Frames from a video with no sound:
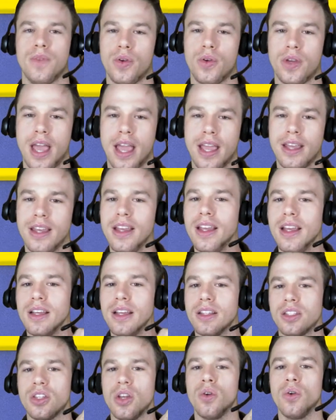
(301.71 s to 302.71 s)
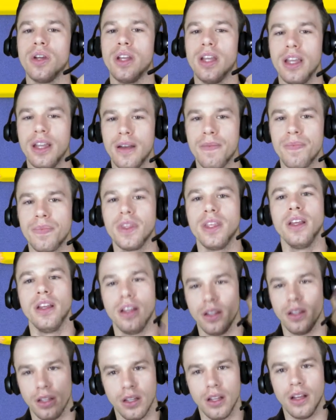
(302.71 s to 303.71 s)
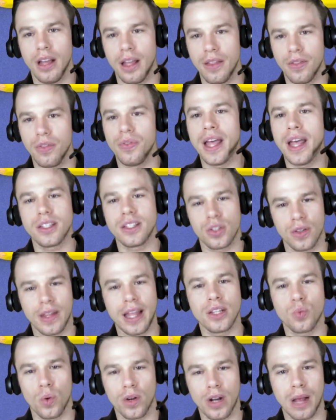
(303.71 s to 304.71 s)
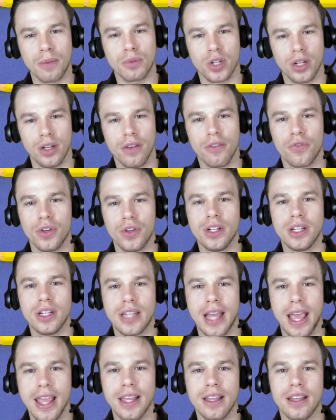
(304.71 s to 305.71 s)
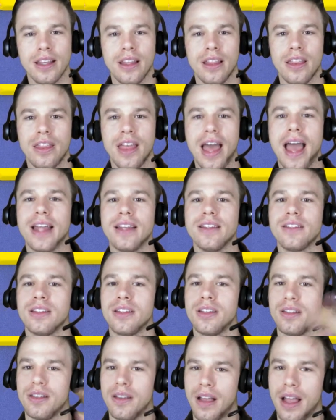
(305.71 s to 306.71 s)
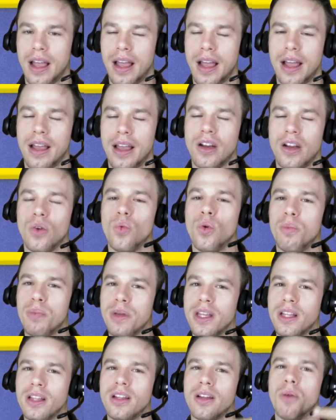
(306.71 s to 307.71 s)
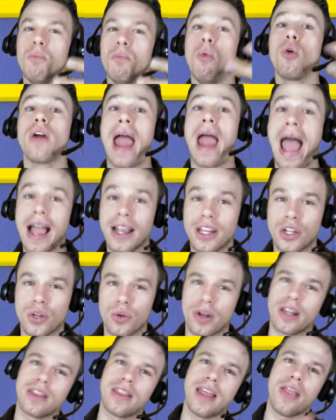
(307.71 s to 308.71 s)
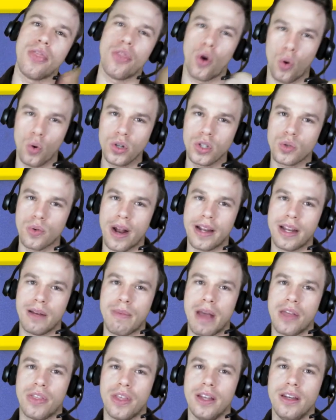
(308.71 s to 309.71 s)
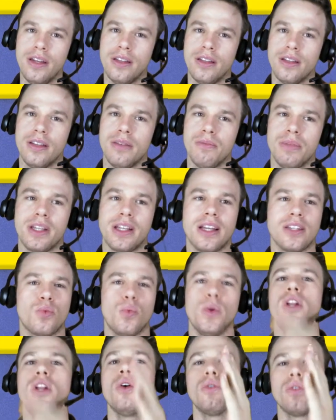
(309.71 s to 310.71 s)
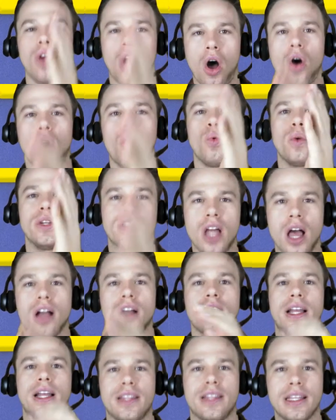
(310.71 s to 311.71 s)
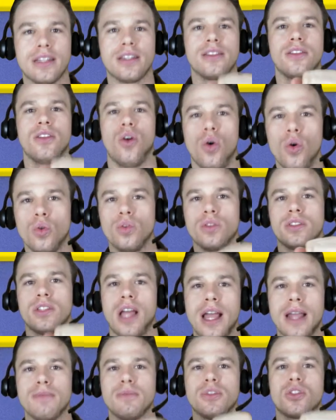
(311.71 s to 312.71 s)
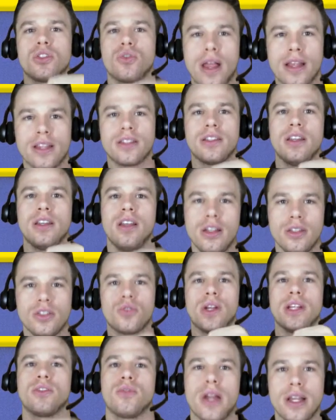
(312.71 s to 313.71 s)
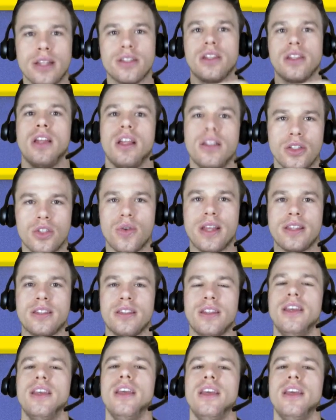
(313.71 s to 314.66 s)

Okay, so that's one option for you to take that will be more accurate than the horse riding method, because we don't always talk like this the whole time, stressed and unstressed, stressed and unstressed.